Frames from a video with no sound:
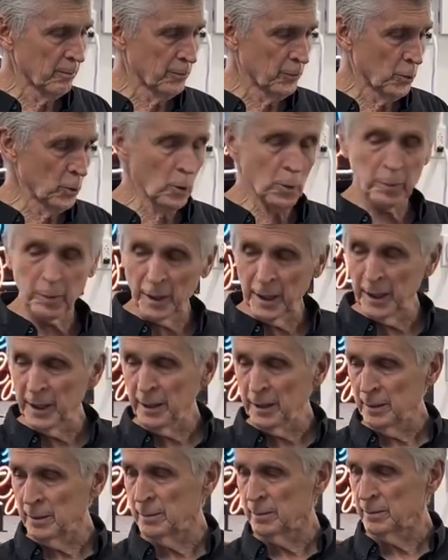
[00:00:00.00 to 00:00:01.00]
dual
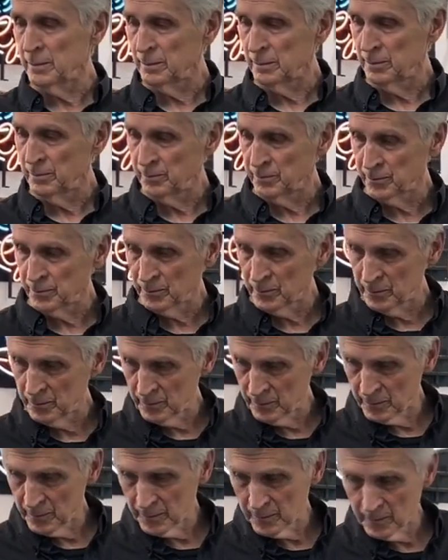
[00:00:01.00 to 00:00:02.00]
plane
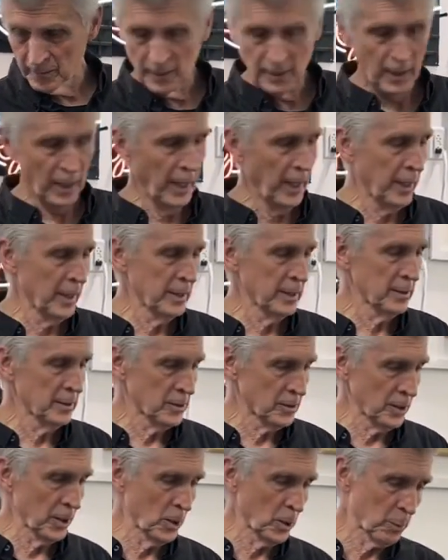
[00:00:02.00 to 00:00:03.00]
and
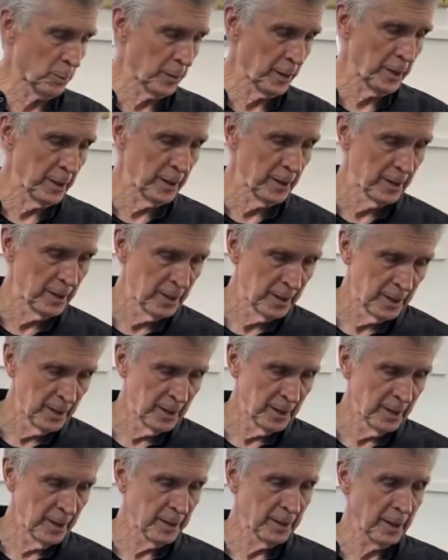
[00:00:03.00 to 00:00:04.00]
single plane
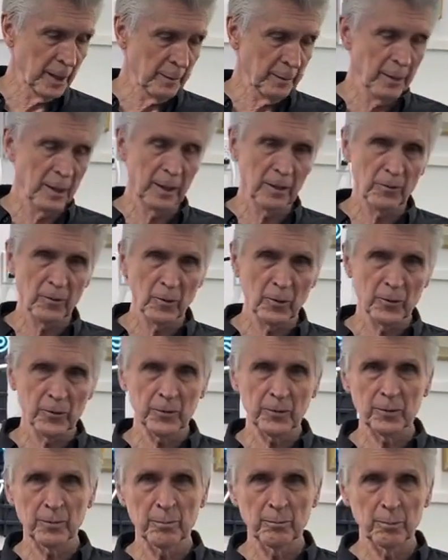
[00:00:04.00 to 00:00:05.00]
intake
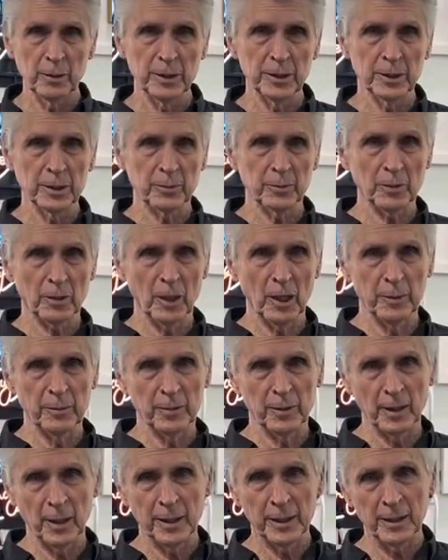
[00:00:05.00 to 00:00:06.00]
manifolds. Please subscribe
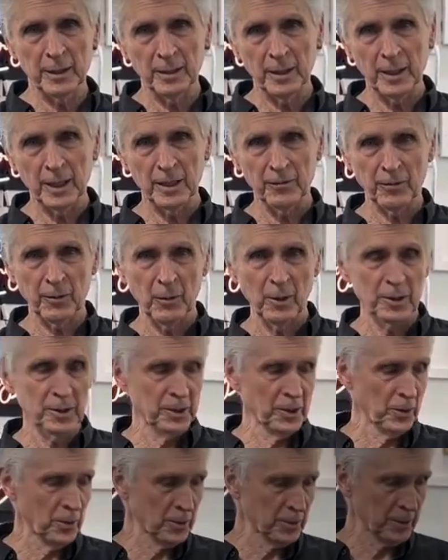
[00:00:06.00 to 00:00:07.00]
and like. Thank you for
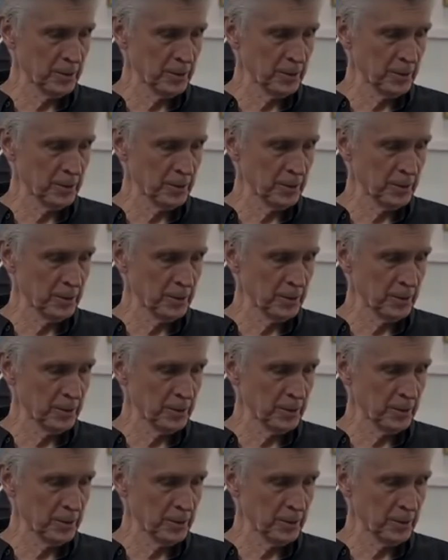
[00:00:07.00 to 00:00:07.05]
watching Gold